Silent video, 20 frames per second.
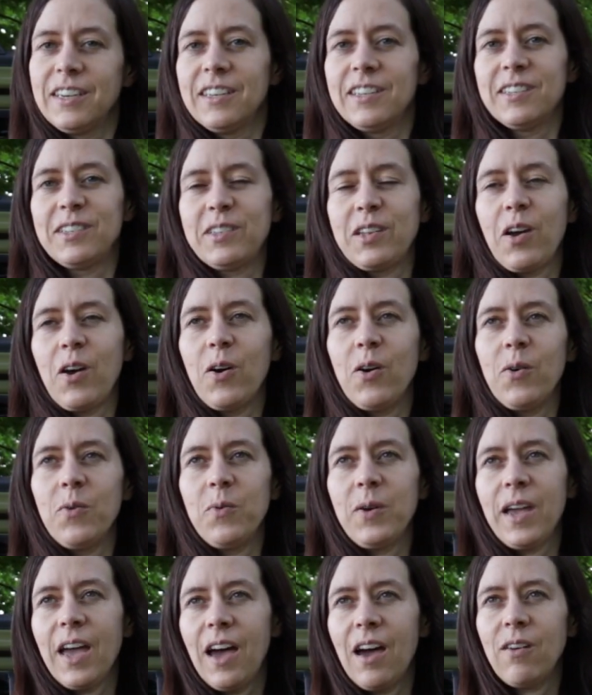So
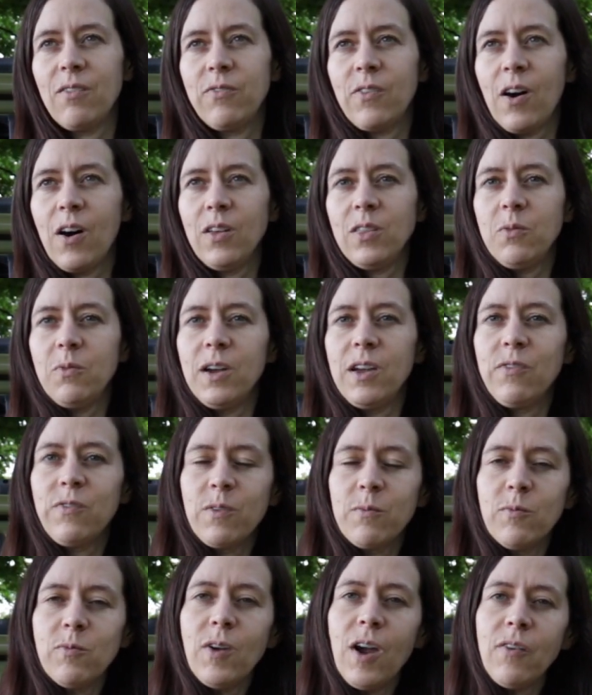we have all the way
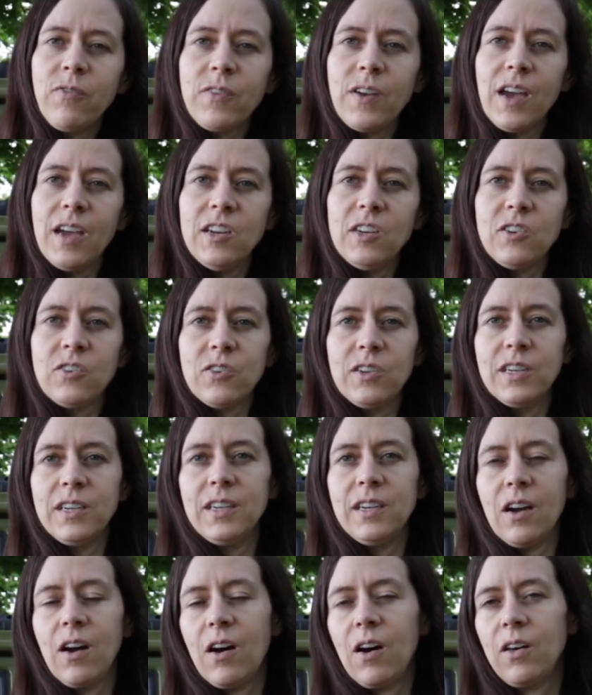from rough
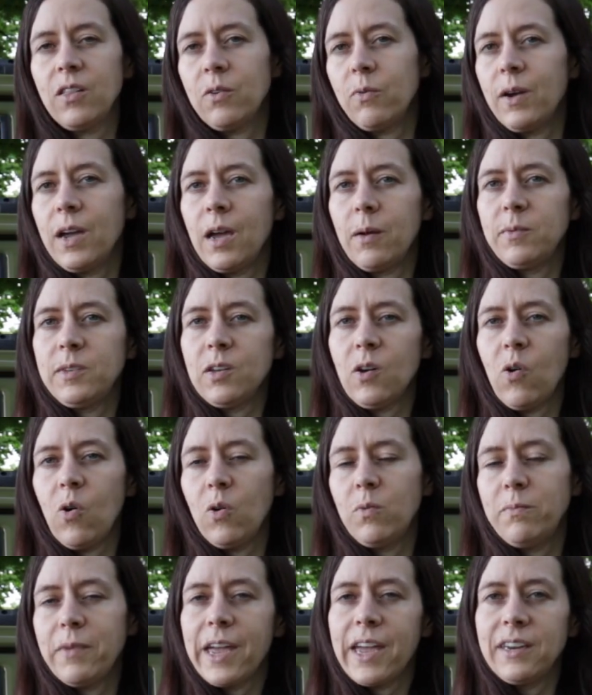country, all the way up to
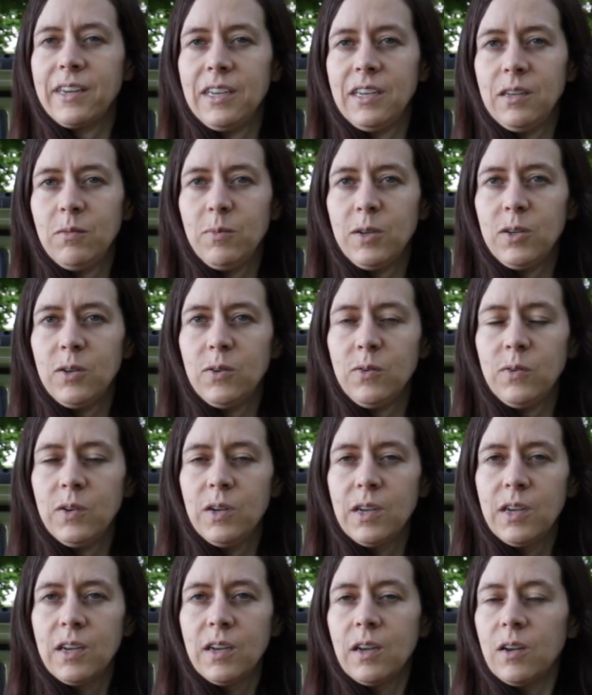Old Man Emu.
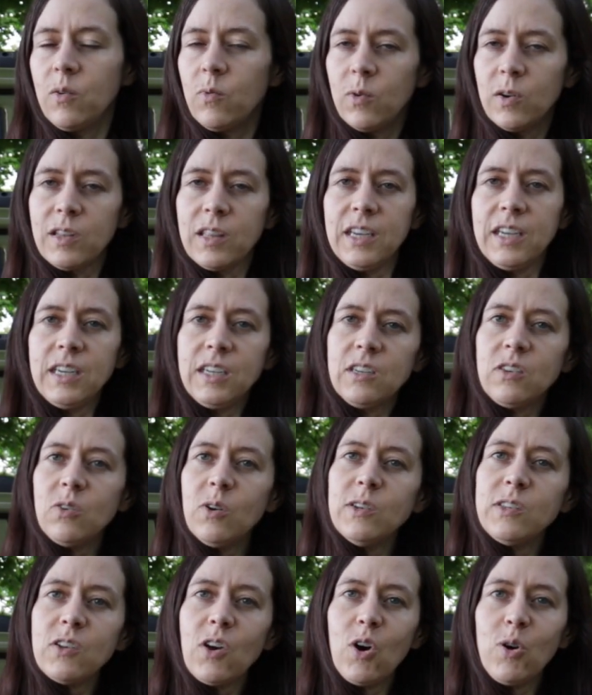We're leaning
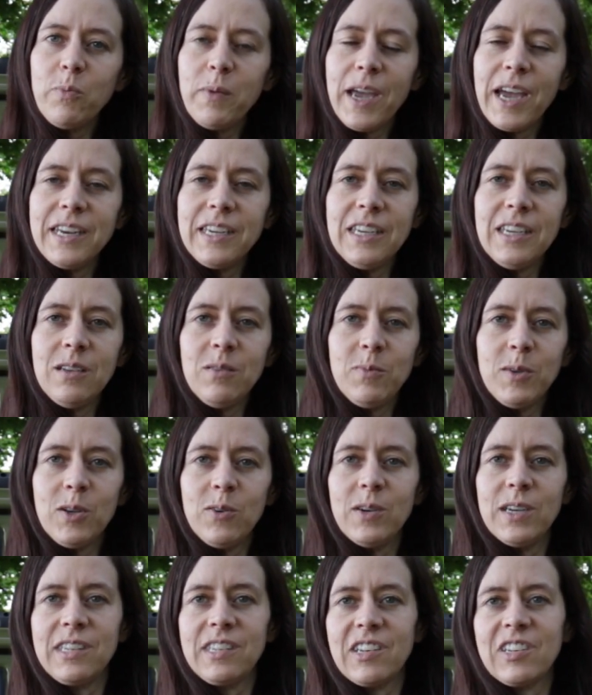towards Old Man Emu.
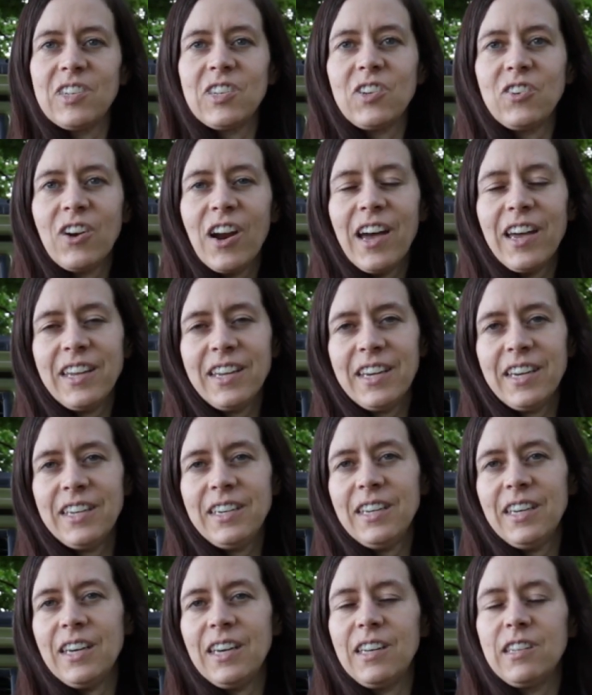It's
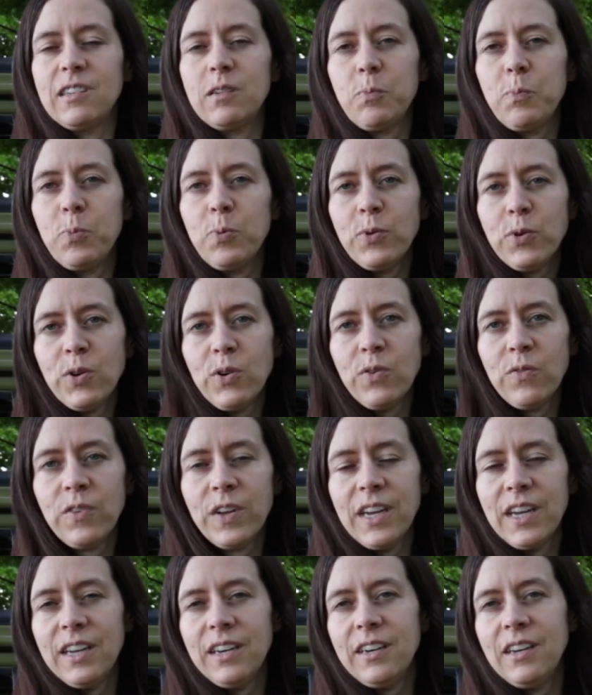Australian, it's
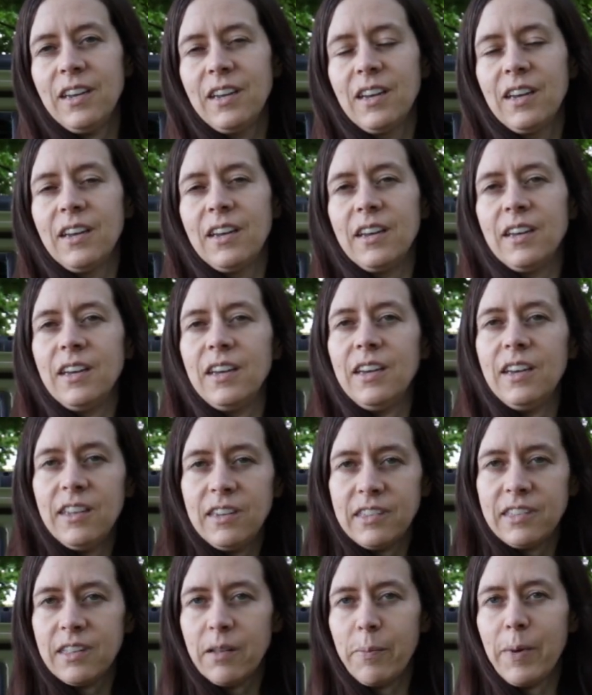proven,
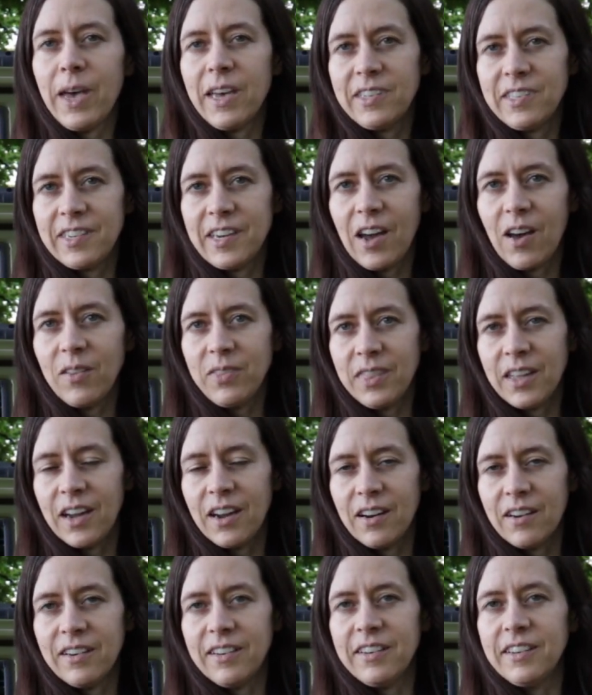it's the best out
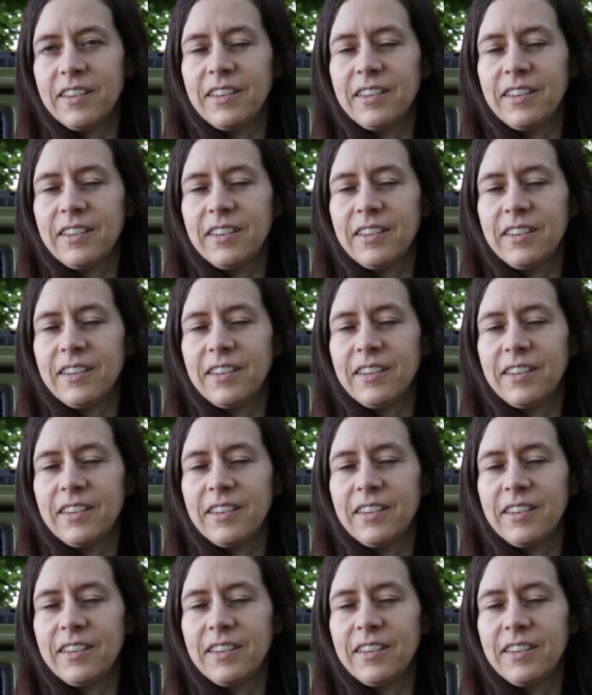there.